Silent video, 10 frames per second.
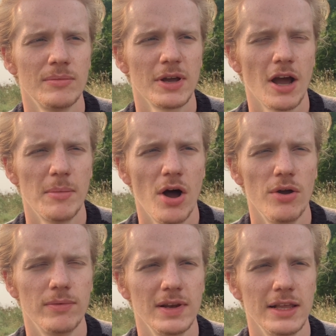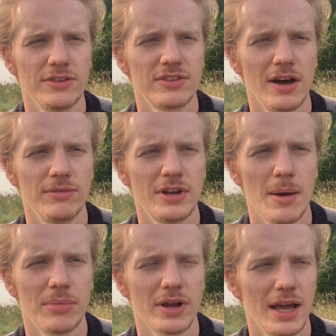become overly
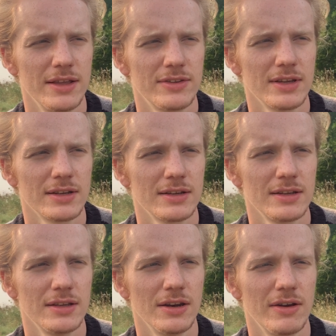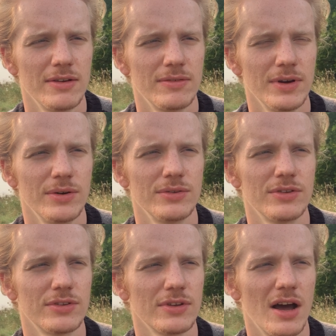self-deprecating, you know, and feel
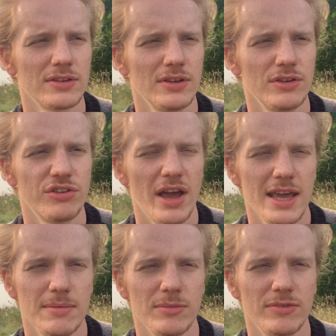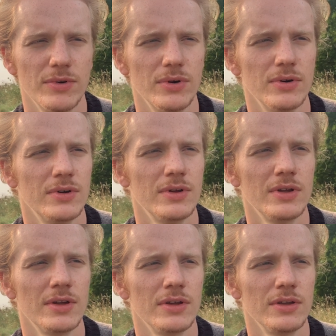just utter shame for,
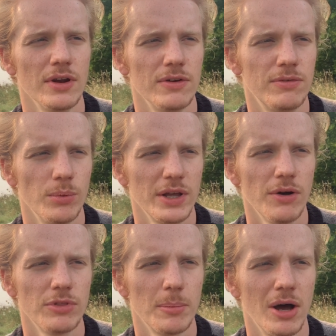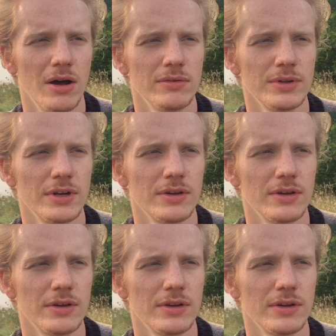you know, falling off the path.